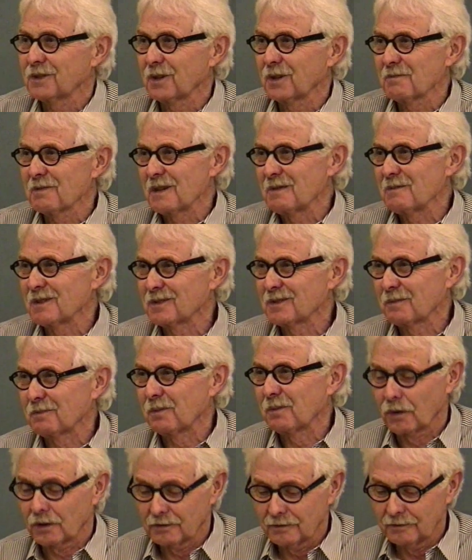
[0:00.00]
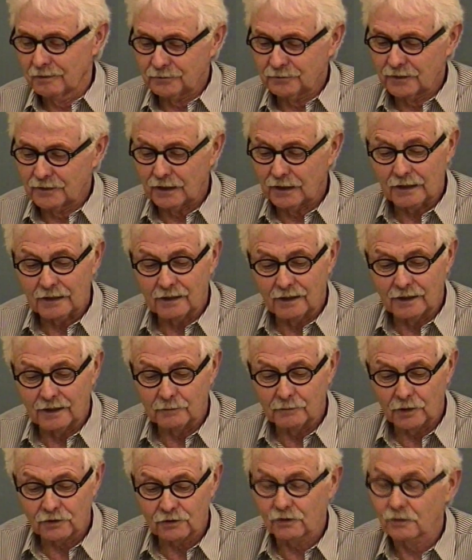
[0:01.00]
sure, by Mr. Porter.
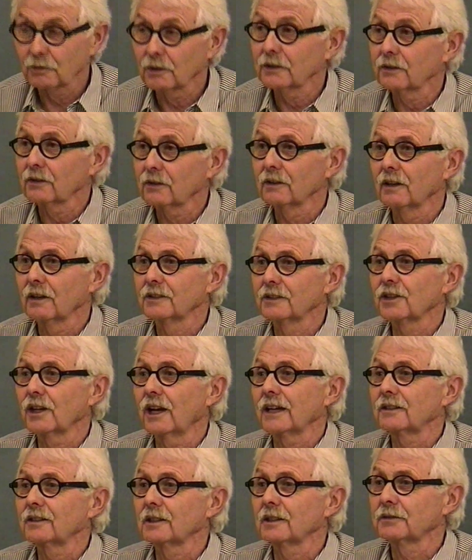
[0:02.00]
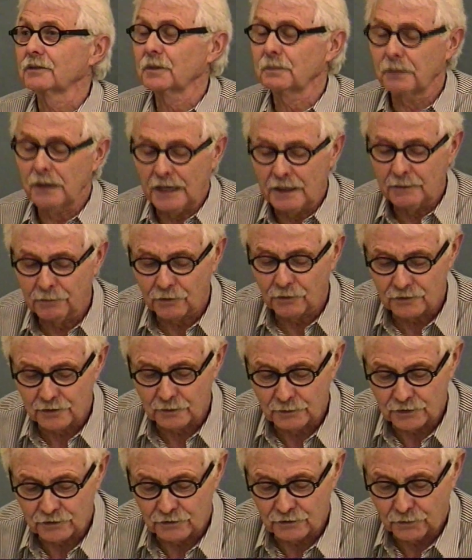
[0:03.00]
I'm not sure whether or not Jack delivered papers to
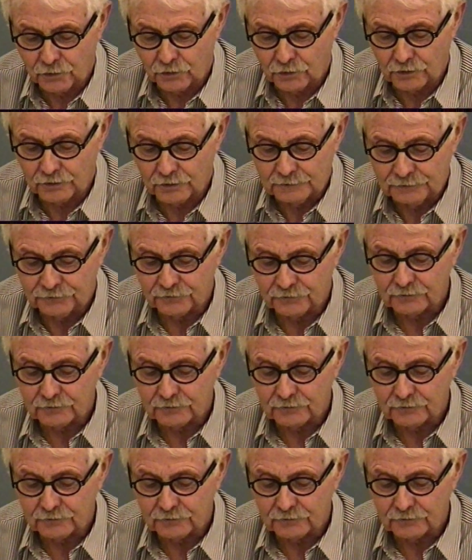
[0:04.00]
Mr. Porter.